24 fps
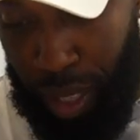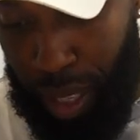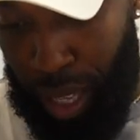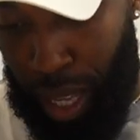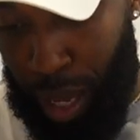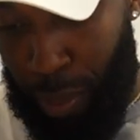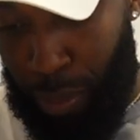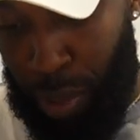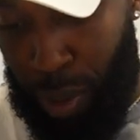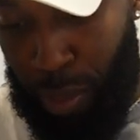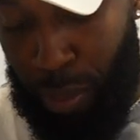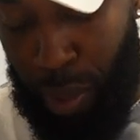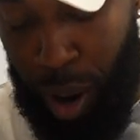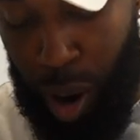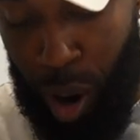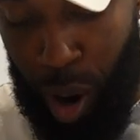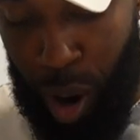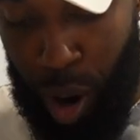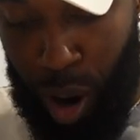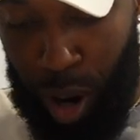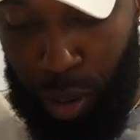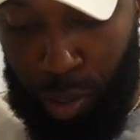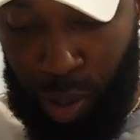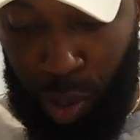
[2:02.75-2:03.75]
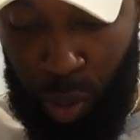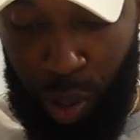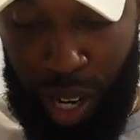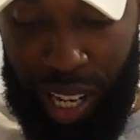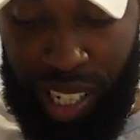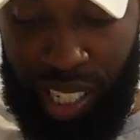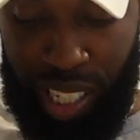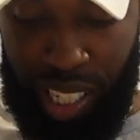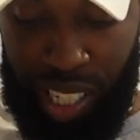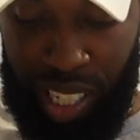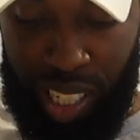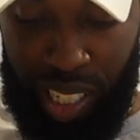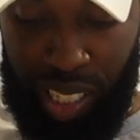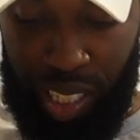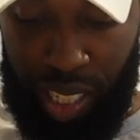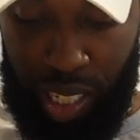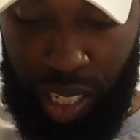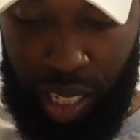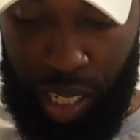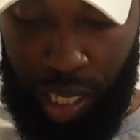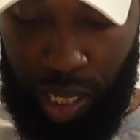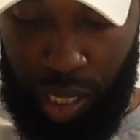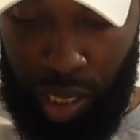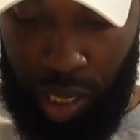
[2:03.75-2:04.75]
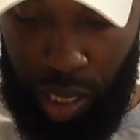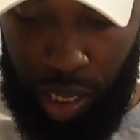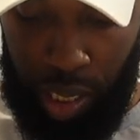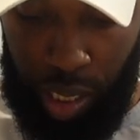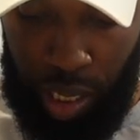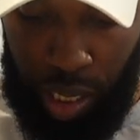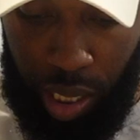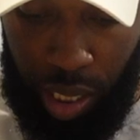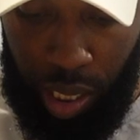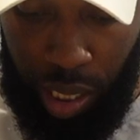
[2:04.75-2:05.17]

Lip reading: I put my arms sweating tears into this.